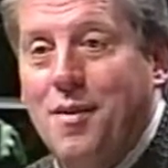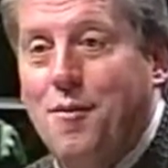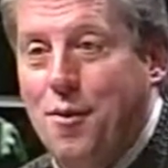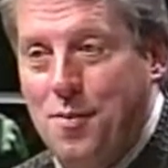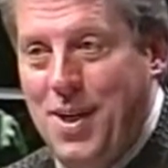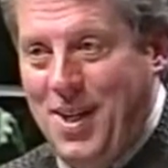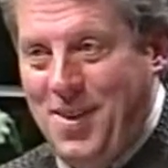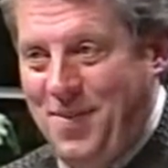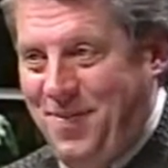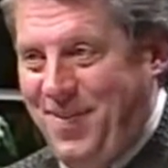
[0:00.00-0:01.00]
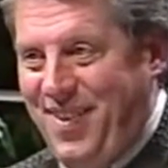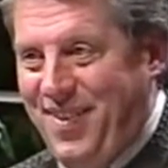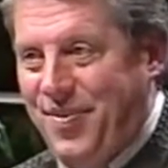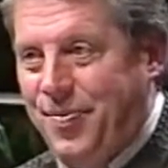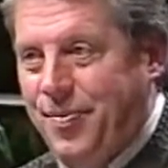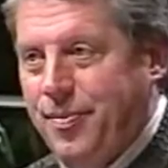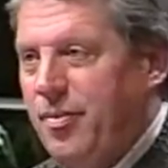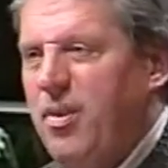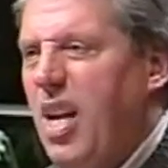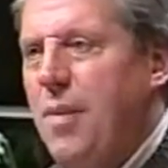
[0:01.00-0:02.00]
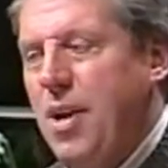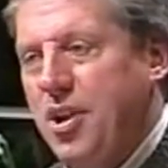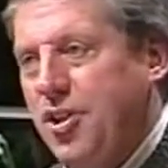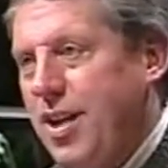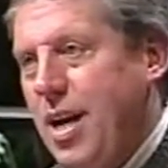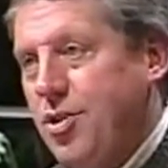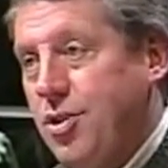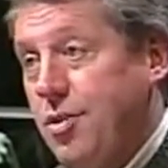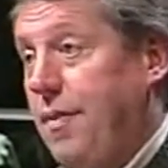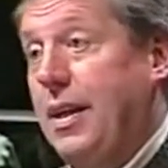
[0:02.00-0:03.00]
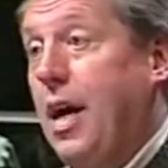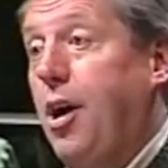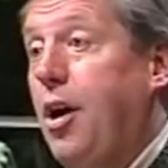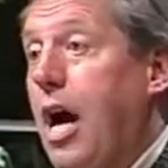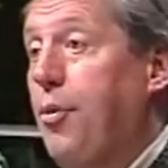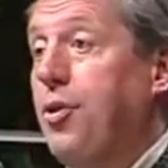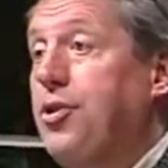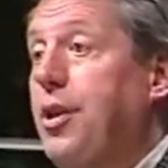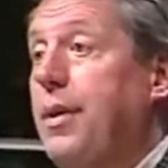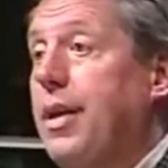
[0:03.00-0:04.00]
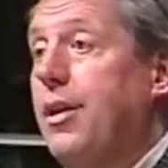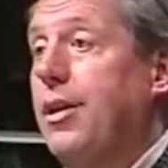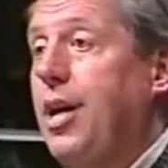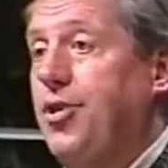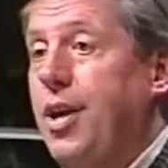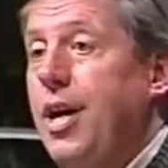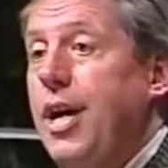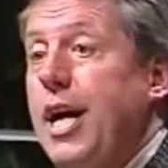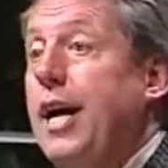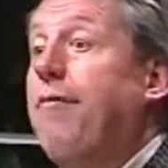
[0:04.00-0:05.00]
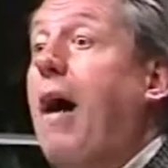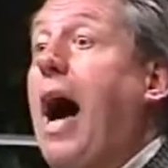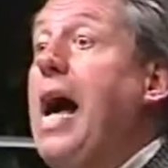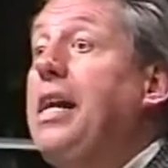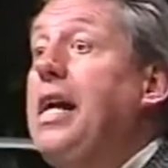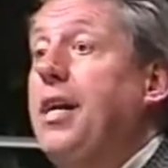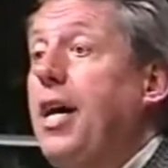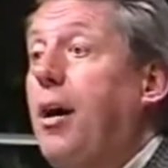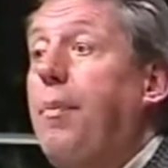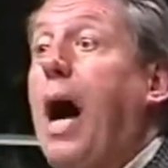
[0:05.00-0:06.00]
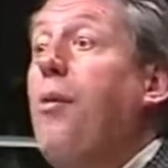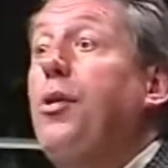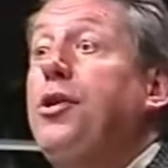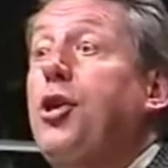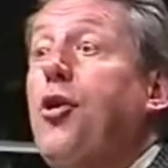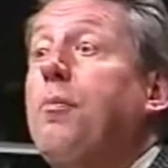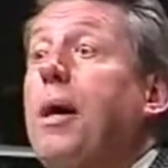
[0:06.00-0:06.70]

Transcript: for me. I'm not a good counselor. In fact, I would always tell my congregation, if I needed help, I wouldn't go to